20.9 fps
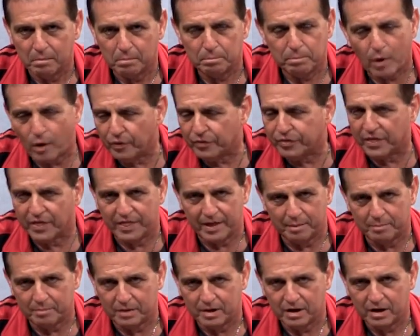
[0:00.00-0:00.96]
both of
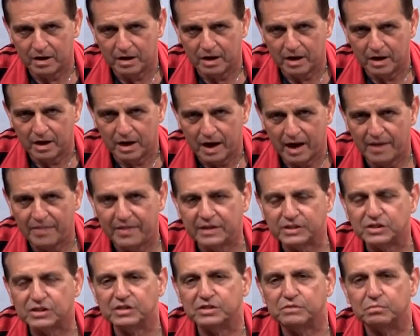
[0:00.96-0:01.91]
them. And
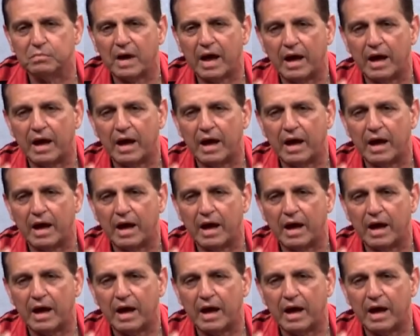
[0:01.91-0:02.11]
this is